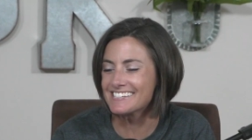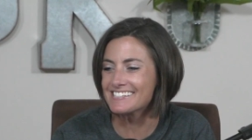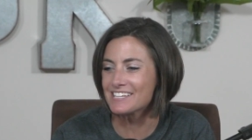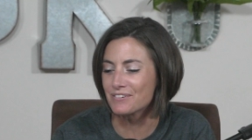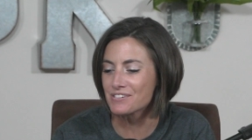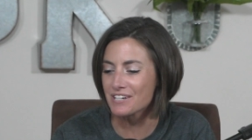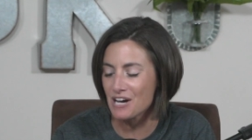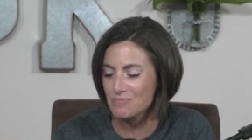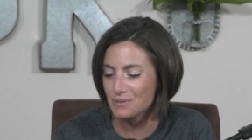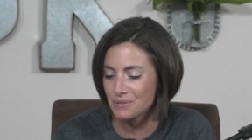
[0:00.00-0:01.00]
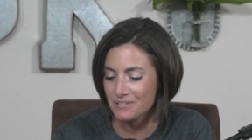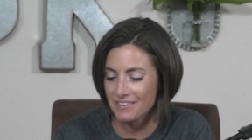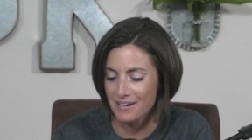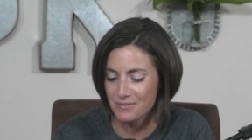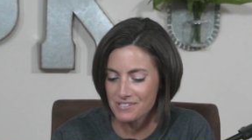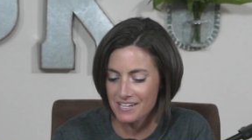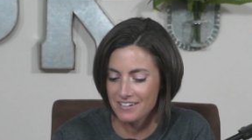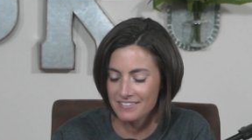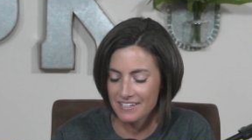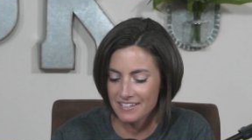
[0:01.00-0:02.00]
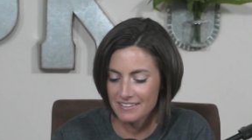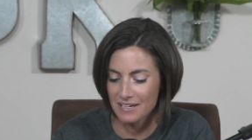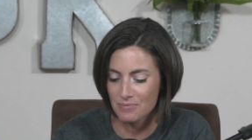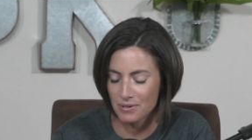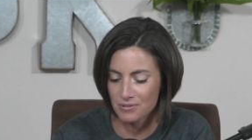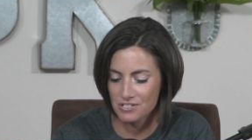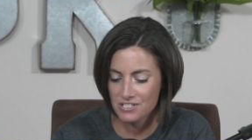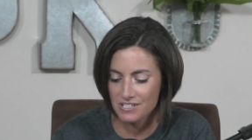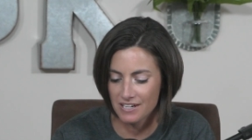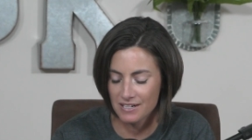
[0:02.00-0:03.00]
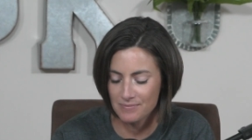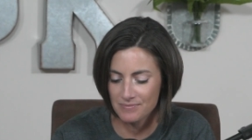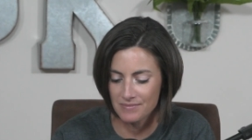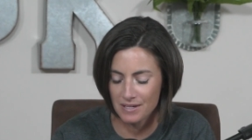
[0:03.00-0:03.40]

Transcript: this. There was a couple that was there, and they they approached um,